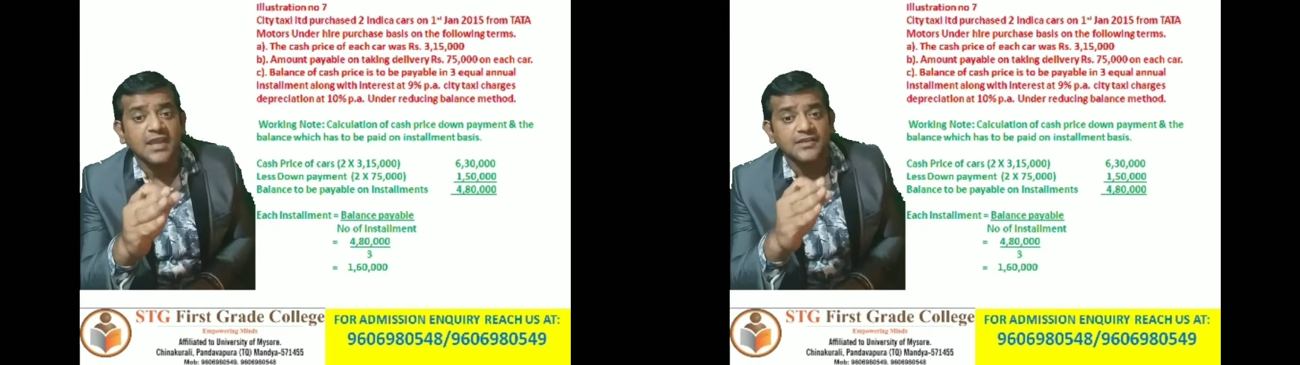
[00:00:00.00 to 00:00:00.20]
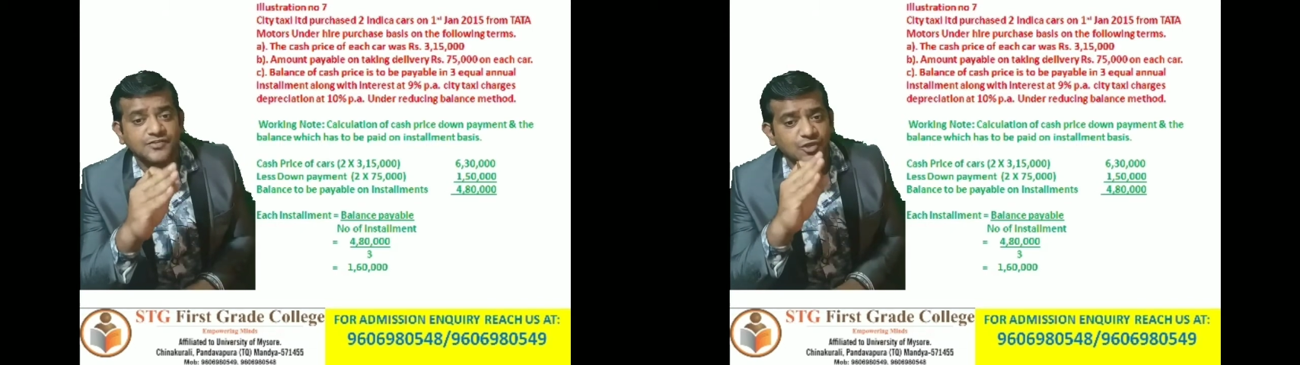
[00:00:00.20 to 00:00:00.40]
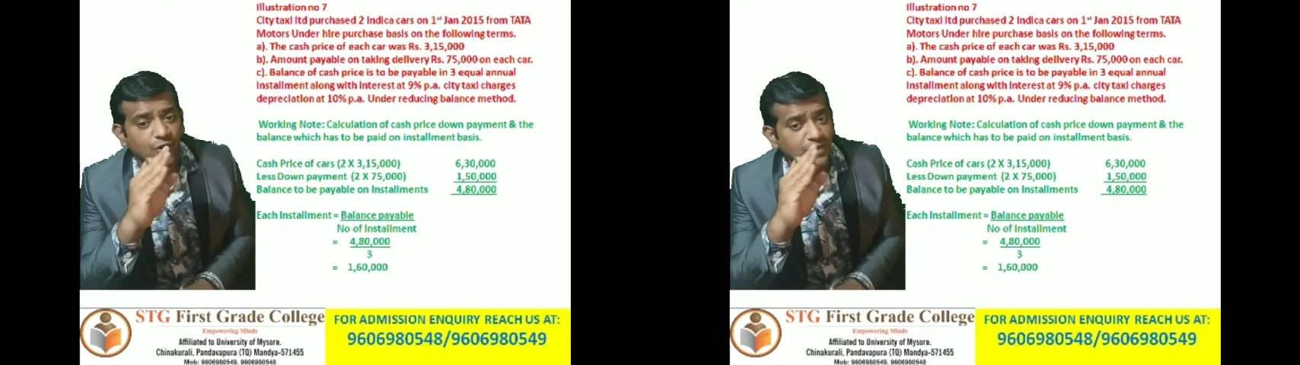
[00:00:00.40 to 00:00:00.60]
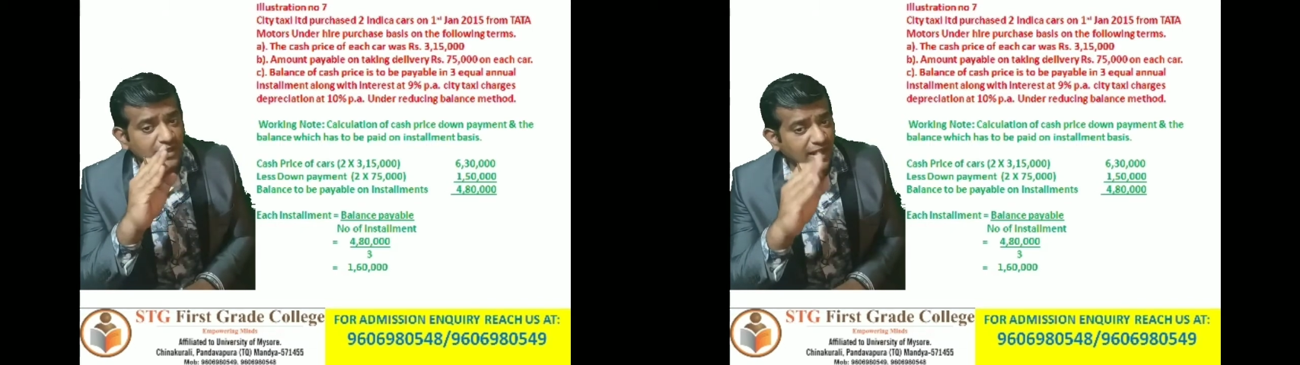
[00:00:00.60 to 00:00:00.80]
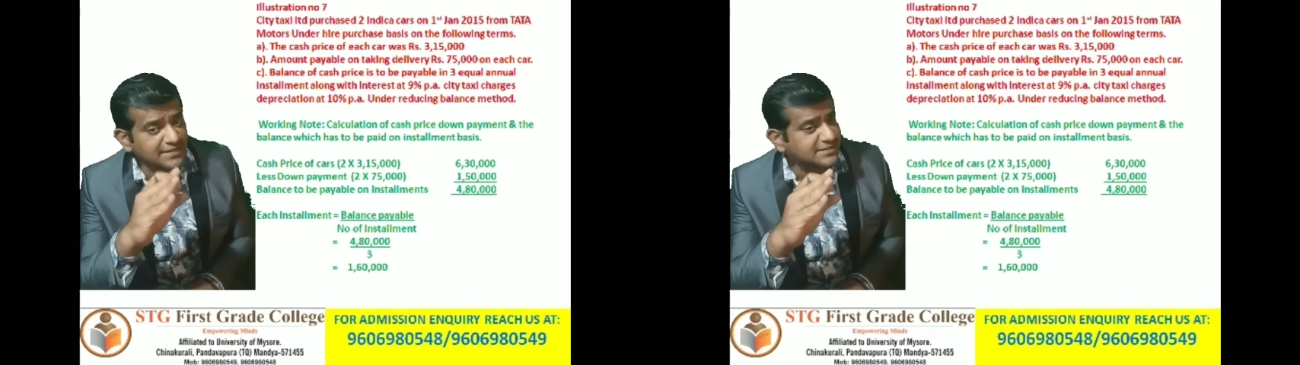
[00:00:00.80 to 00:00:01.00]
So
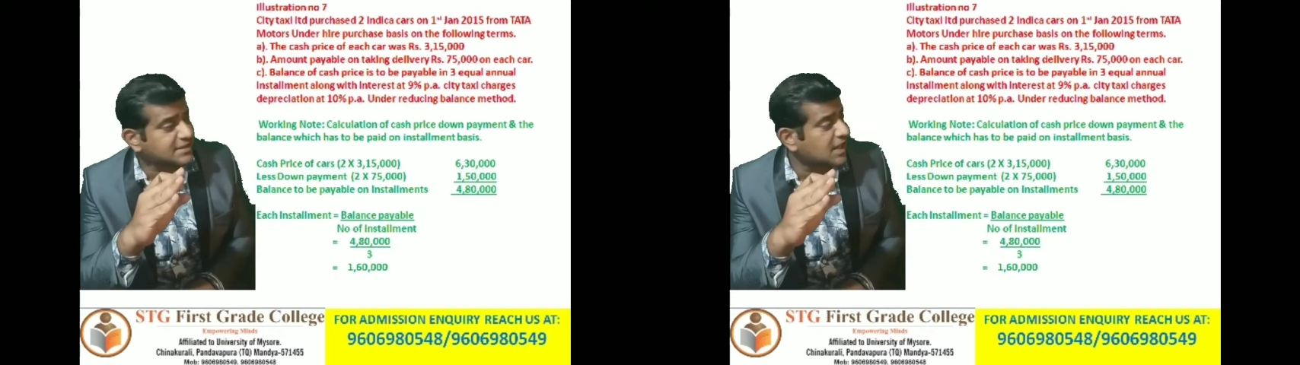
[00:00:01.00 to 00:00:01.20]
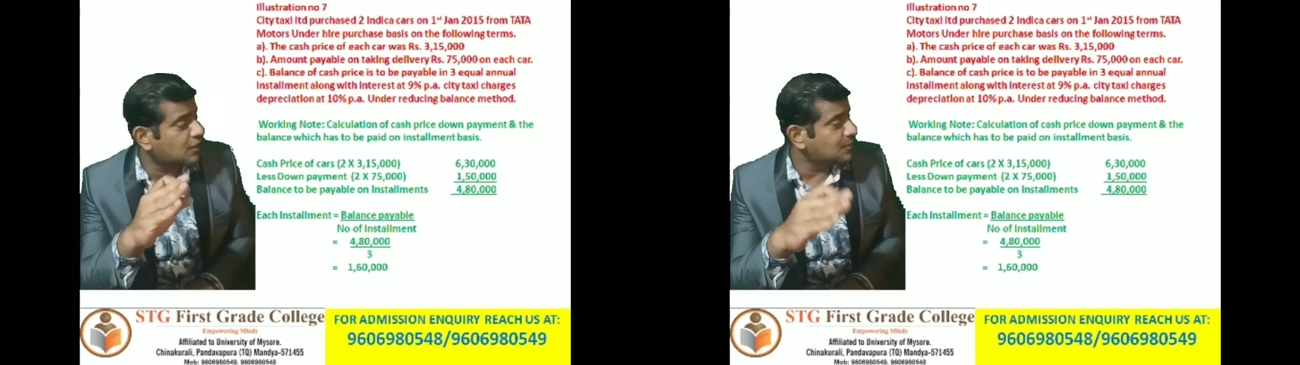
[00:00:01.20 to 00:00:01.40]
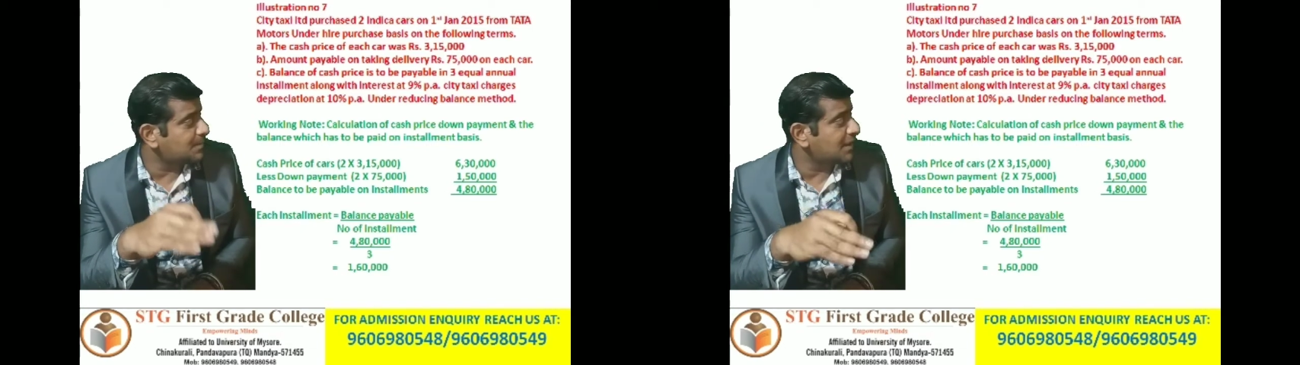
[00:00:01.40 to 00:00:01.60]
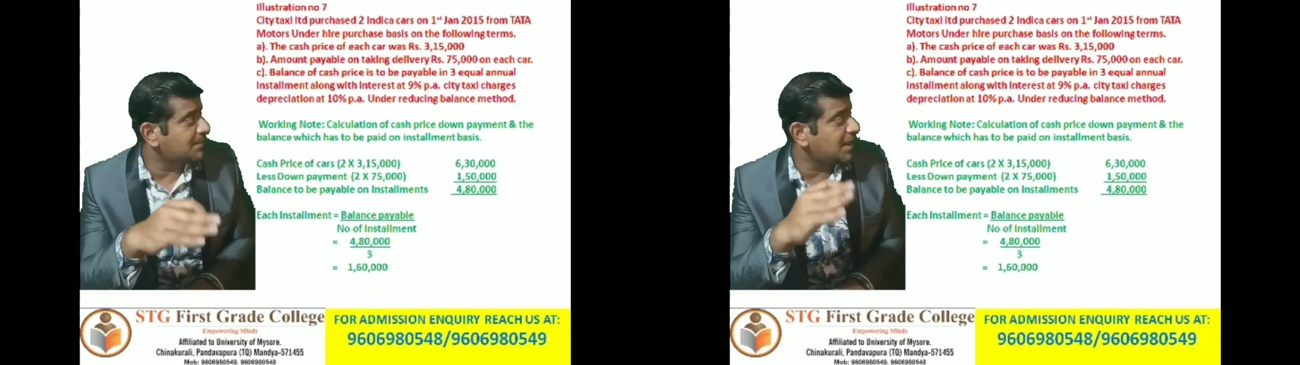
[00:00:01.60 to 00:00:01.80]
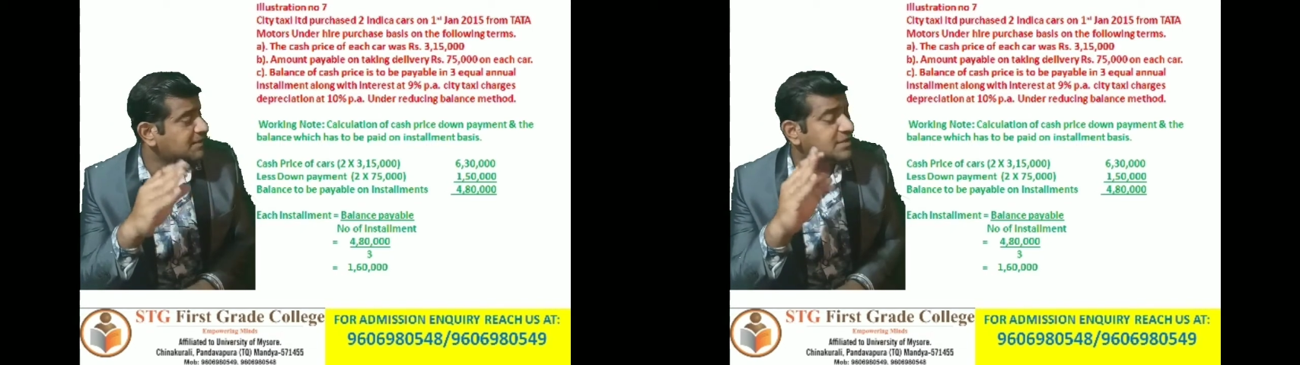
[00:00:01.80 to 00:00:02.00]
less down
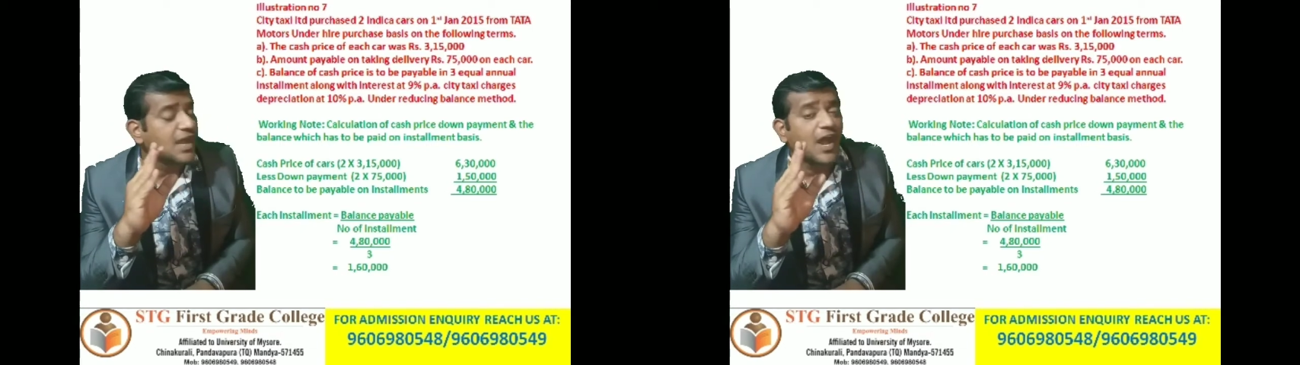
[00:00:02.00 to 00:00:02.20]
payment.